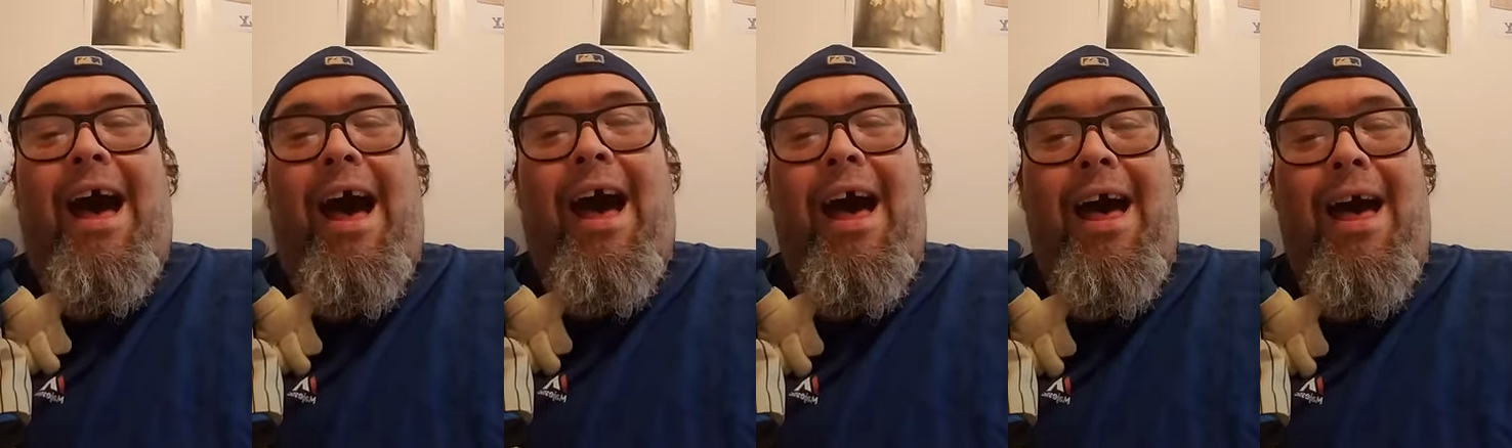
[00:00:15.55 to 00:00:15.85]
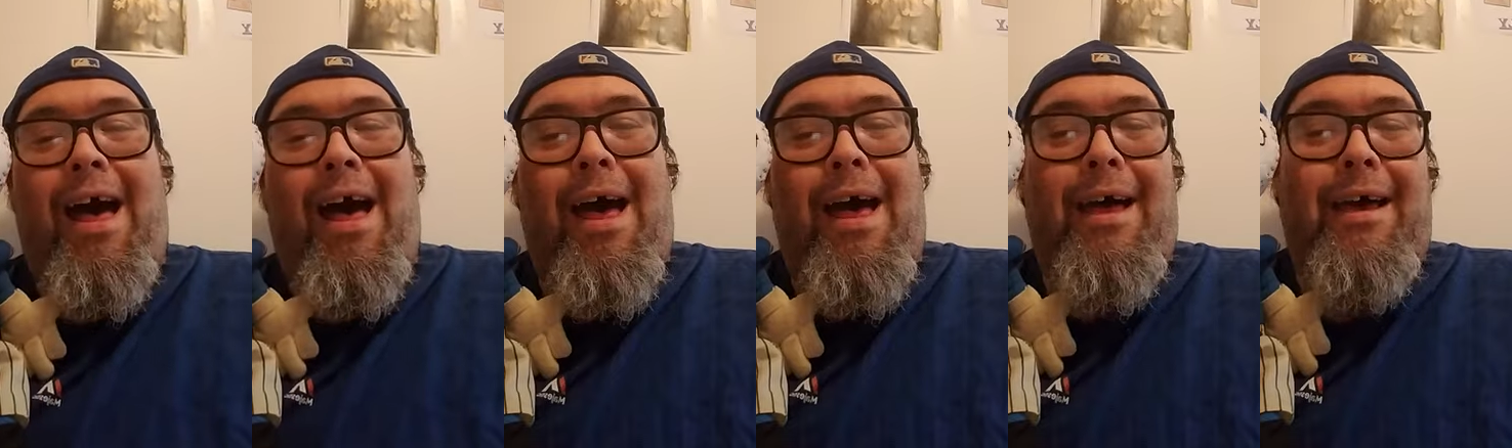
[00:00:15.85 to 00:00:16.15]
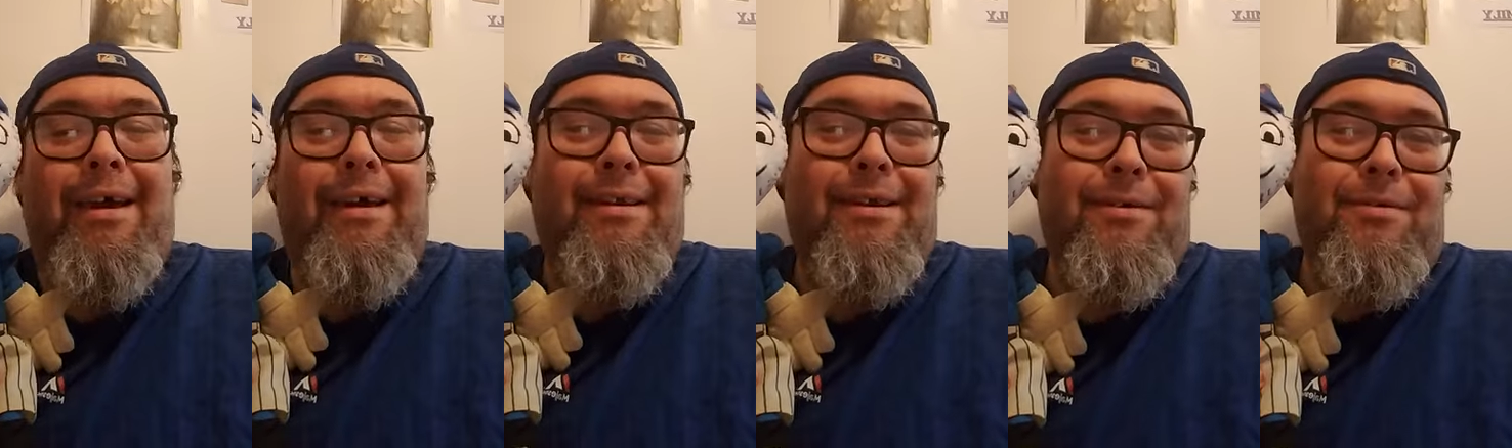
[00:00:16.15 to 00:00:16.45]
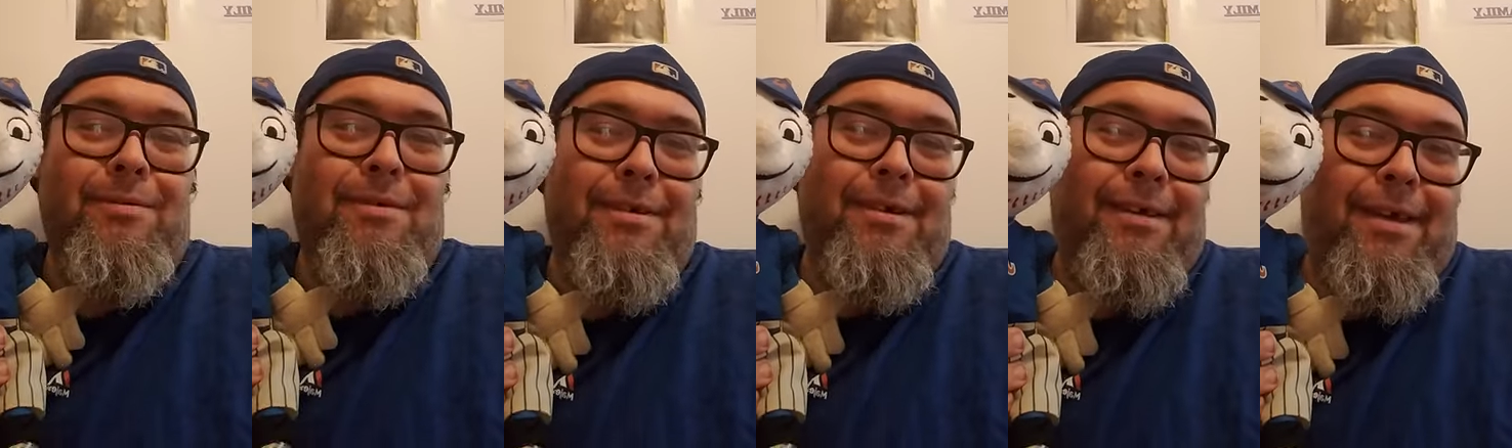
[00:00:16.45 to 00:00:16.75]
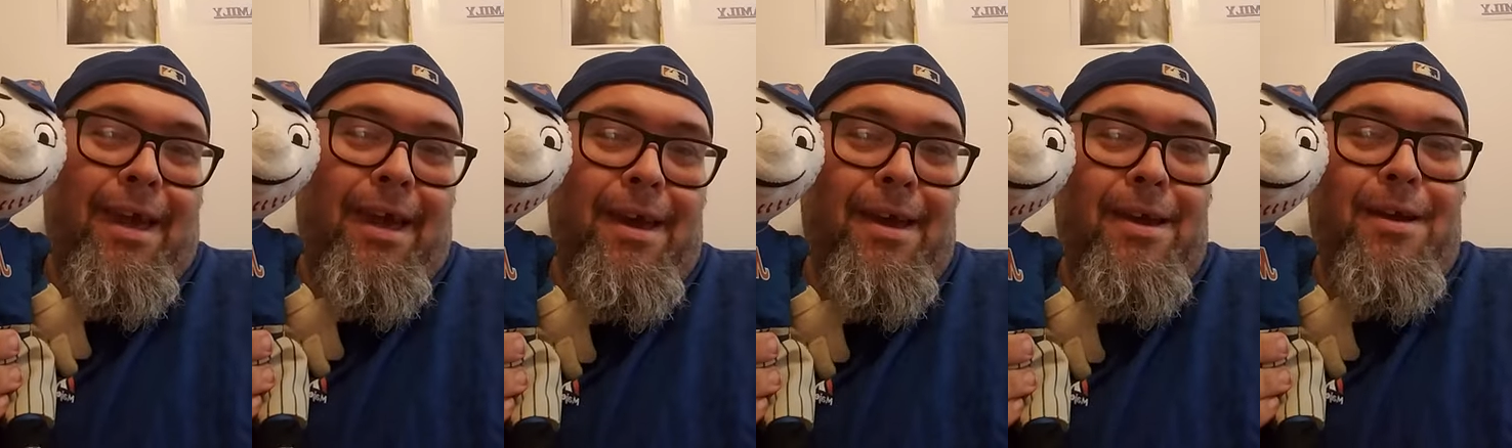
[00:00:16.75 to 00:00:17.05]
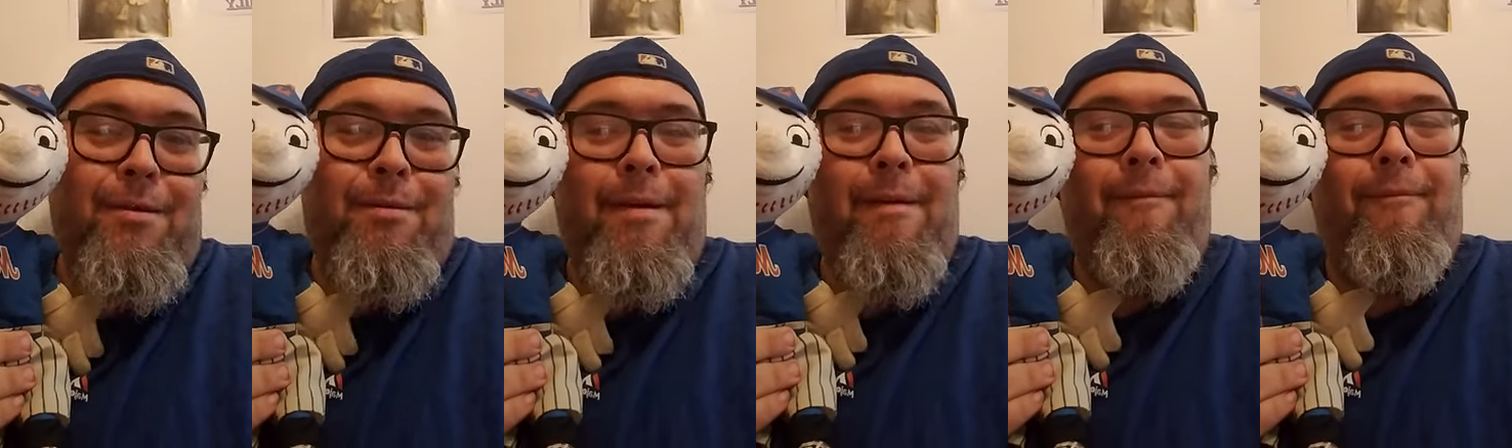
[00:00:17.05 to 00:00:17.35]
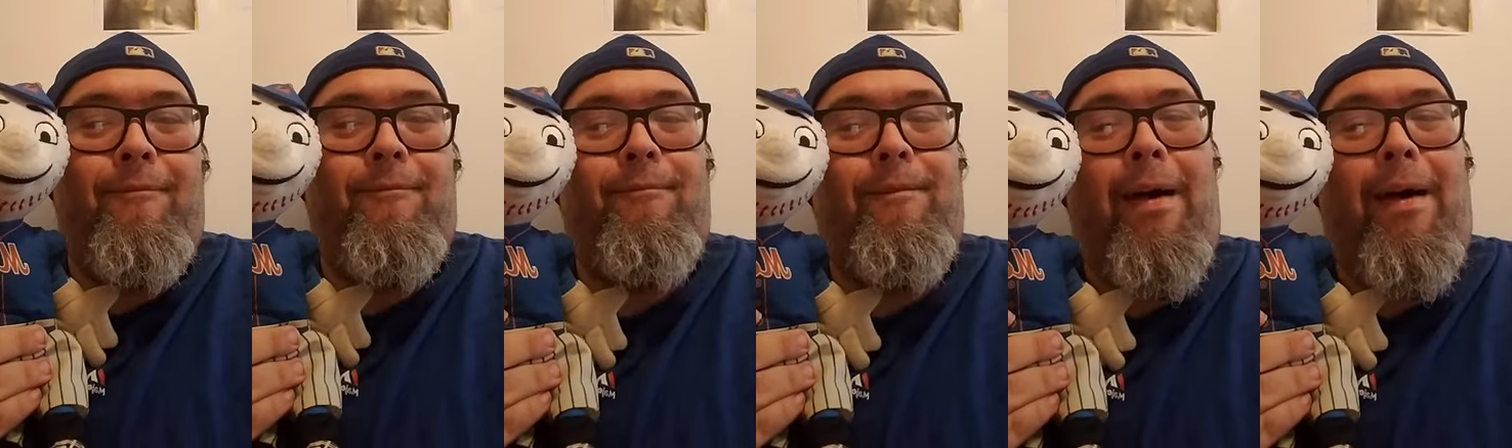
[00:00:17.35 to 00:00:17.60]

I don't care if